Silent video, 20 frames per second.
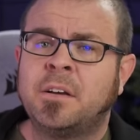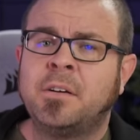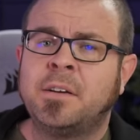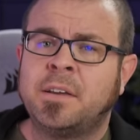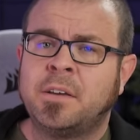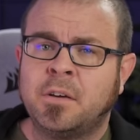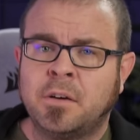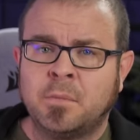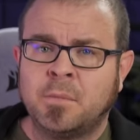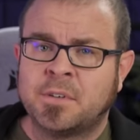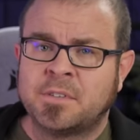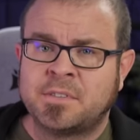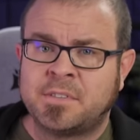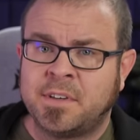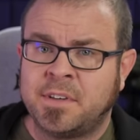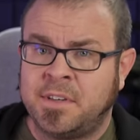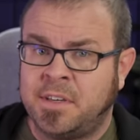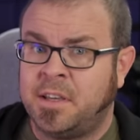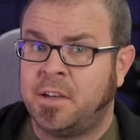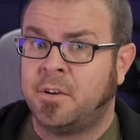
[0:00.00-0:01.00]
already almost
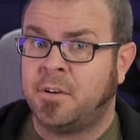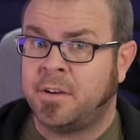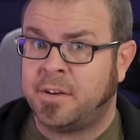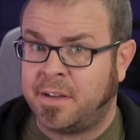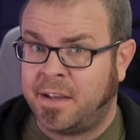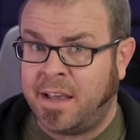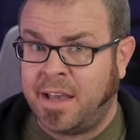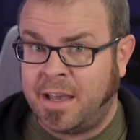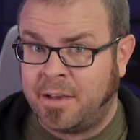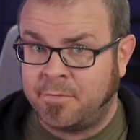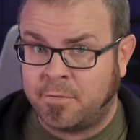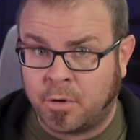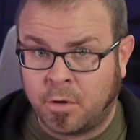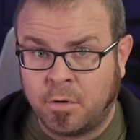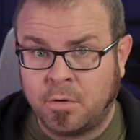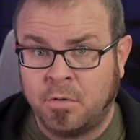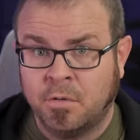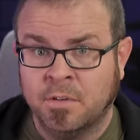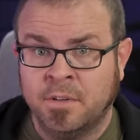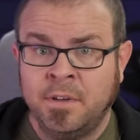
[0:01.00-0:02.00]
a year and a half
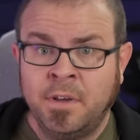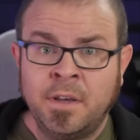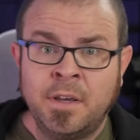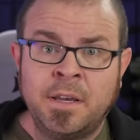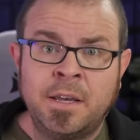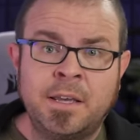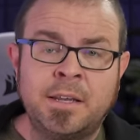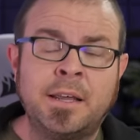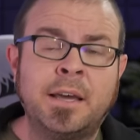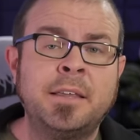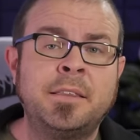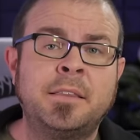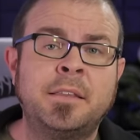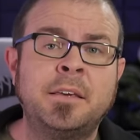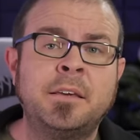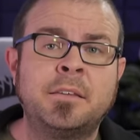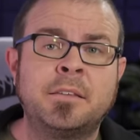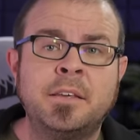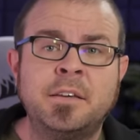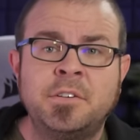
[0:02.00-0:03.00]
old, and I
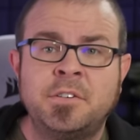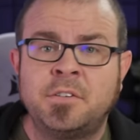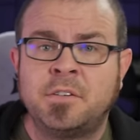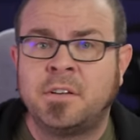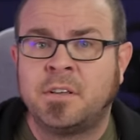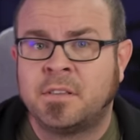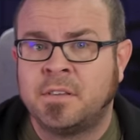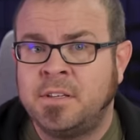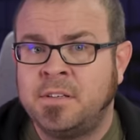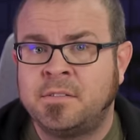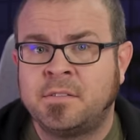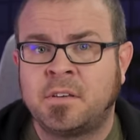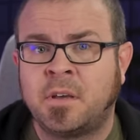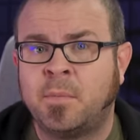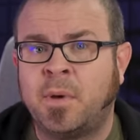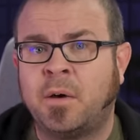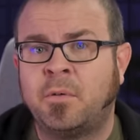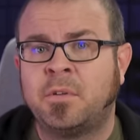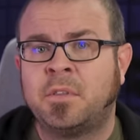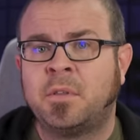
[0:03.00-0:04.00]
think they should at least come out